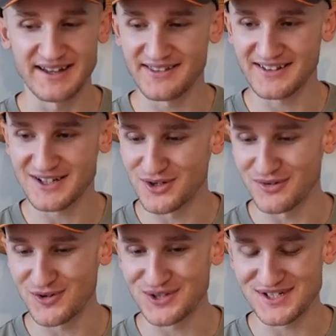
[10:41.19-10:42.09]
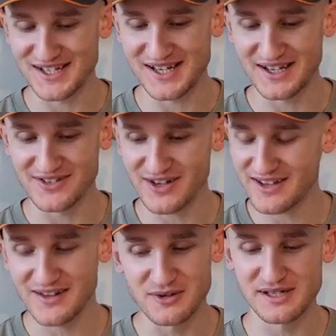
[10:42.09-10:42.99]
I think that's all I've got to say. Is there
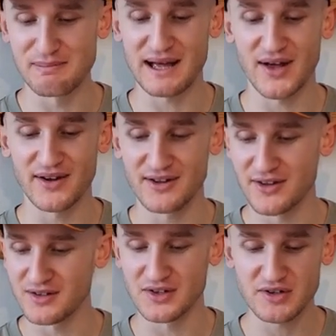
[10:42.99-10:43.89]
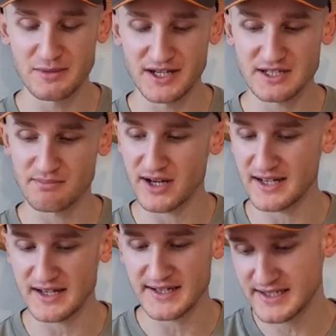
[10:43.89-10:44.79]
anything else in the palate other than the creaminess,
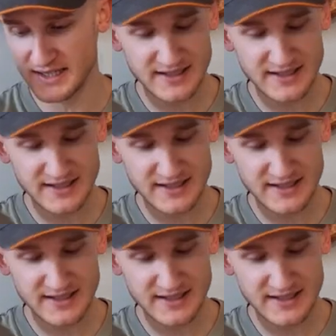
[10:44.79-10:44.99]
brininess,